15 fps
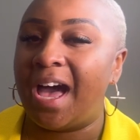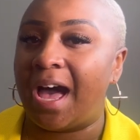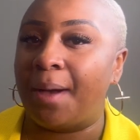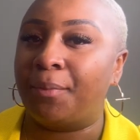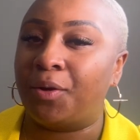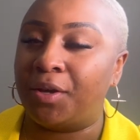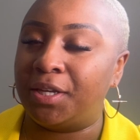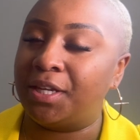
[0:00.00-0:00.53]

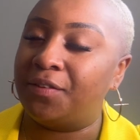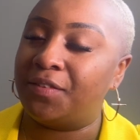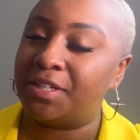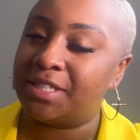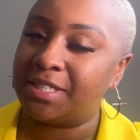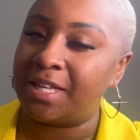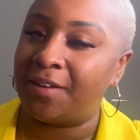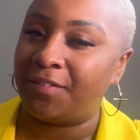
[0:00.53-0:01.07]
I'm going to give it a
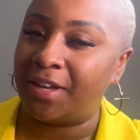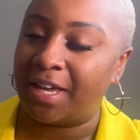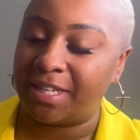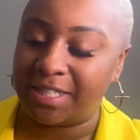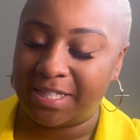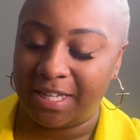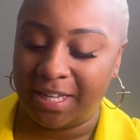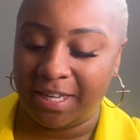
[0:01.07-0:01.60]
7 out
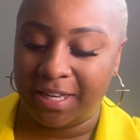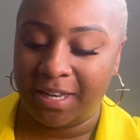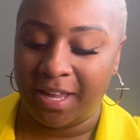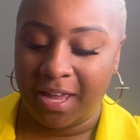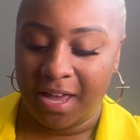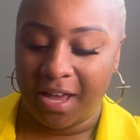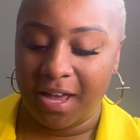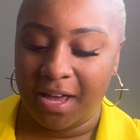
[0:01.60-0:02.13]
of 10.
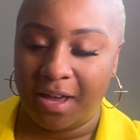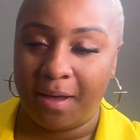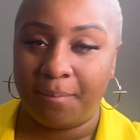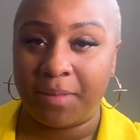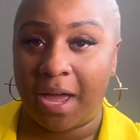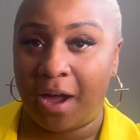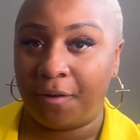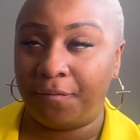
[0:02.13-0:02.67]

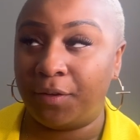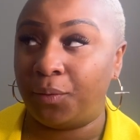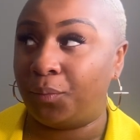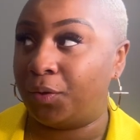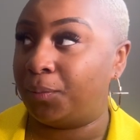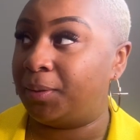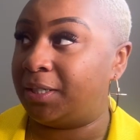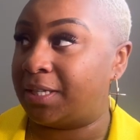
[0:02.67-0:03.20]
The outfit
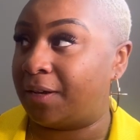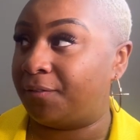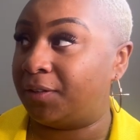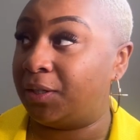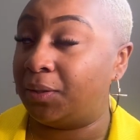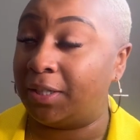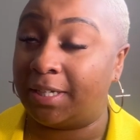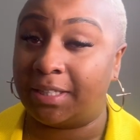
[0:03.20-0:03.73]
will be
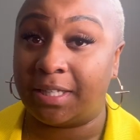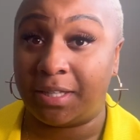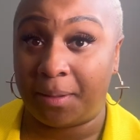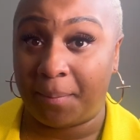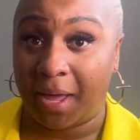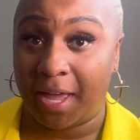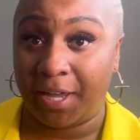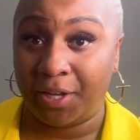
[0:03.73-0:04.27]
definitely linked in the
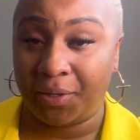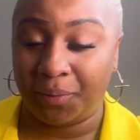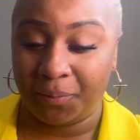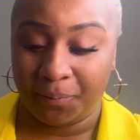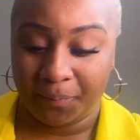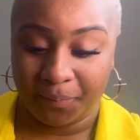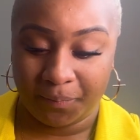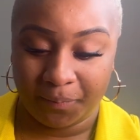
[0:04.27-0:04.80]
bio.
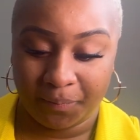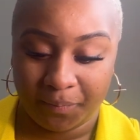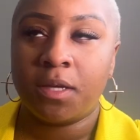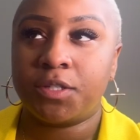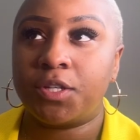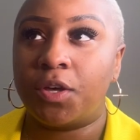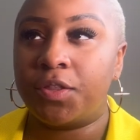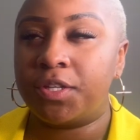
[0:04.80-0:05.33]

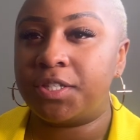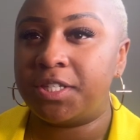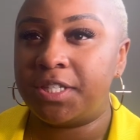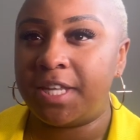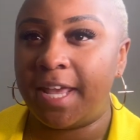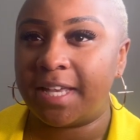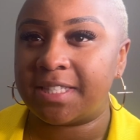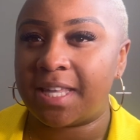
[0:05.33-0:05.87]
So this
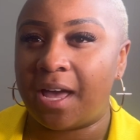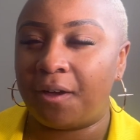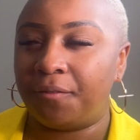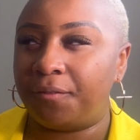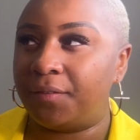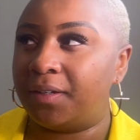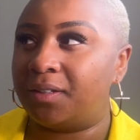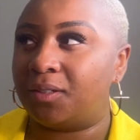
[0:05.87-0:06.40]
next
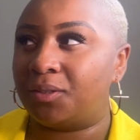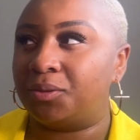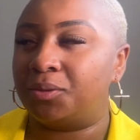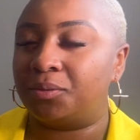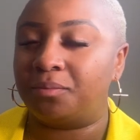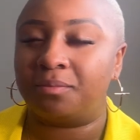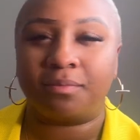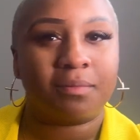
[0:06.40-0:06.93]
outfit,
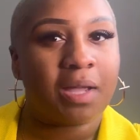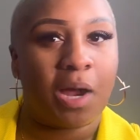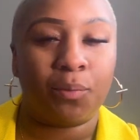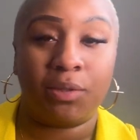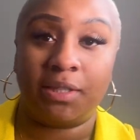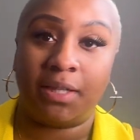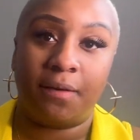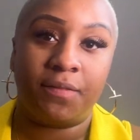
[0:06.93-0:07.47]
oh, I
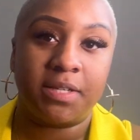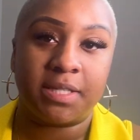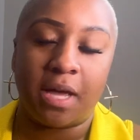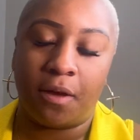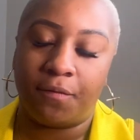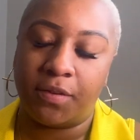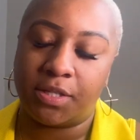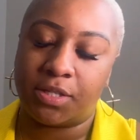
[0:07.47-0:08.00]
really love this
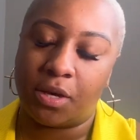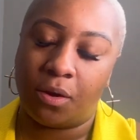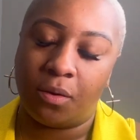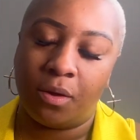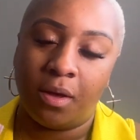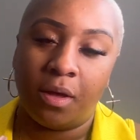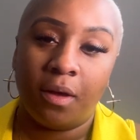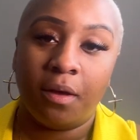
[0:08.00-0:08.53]
outfit.
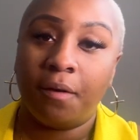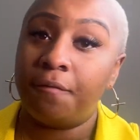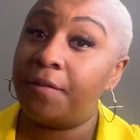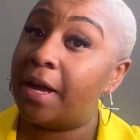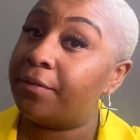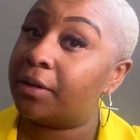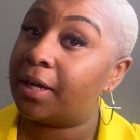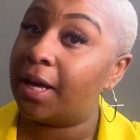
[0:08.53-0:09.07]
So
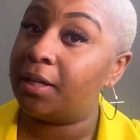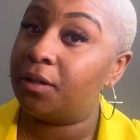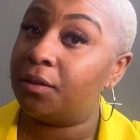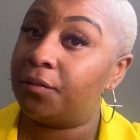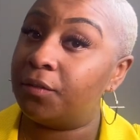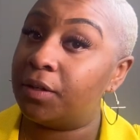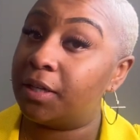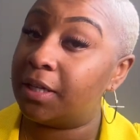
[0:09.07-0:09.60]
favorite
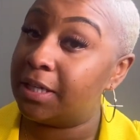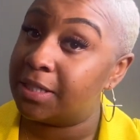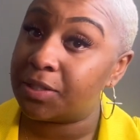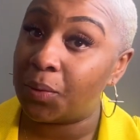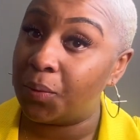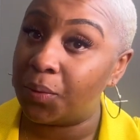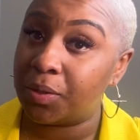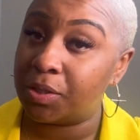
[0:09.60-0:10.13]
color is
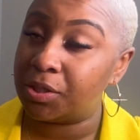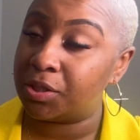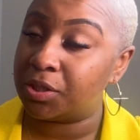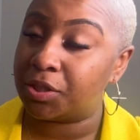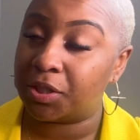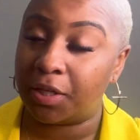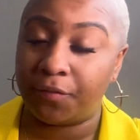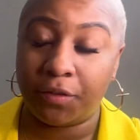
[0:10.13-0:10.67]

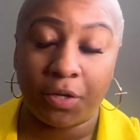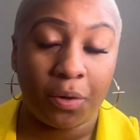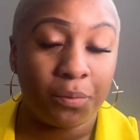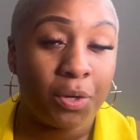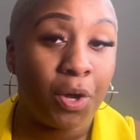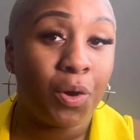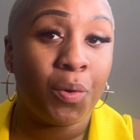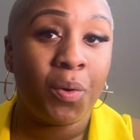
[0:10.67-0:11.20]
orange. If you don't
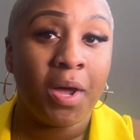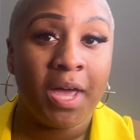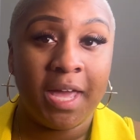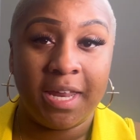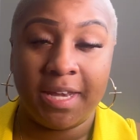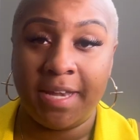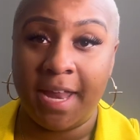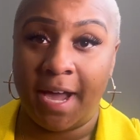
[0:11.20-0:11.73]
know,
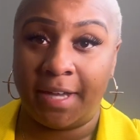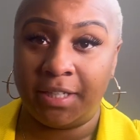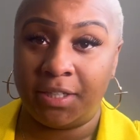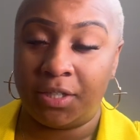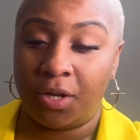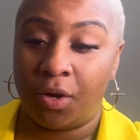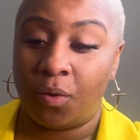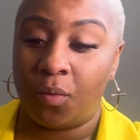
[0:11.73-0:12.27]
now you
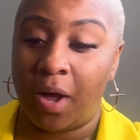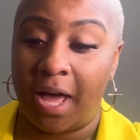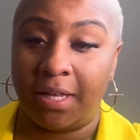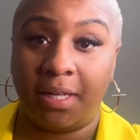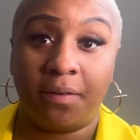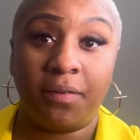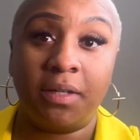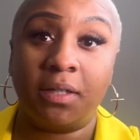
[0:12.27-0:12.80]
know. I
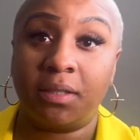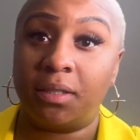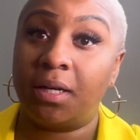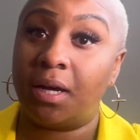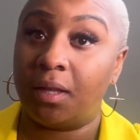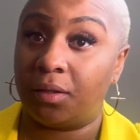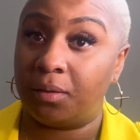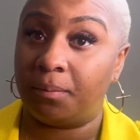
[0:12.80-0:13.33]
love a good
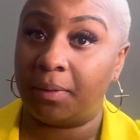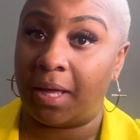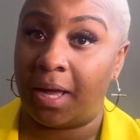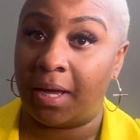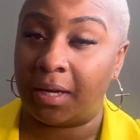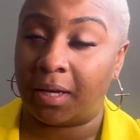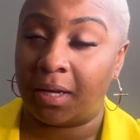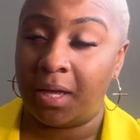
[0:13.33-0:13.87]
color
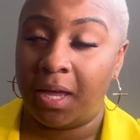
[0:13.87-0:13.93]
block.